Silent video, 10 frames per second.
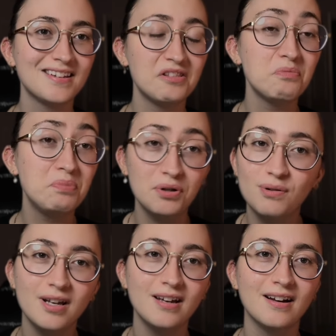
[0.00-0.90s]
the
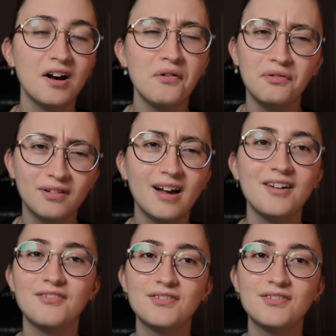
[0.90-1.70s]
beauty of life